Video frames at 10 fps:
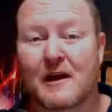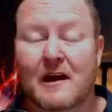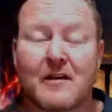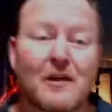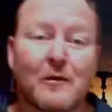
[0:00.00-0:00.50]
I
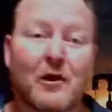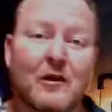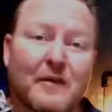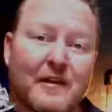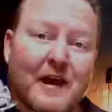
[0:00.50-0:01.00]
don't think we're going to
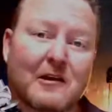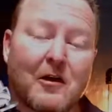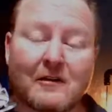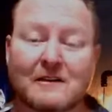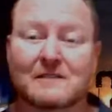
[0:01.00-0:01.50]
be that
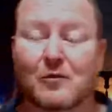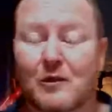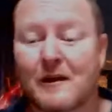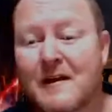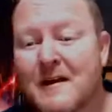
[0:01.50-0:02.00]
long this morning,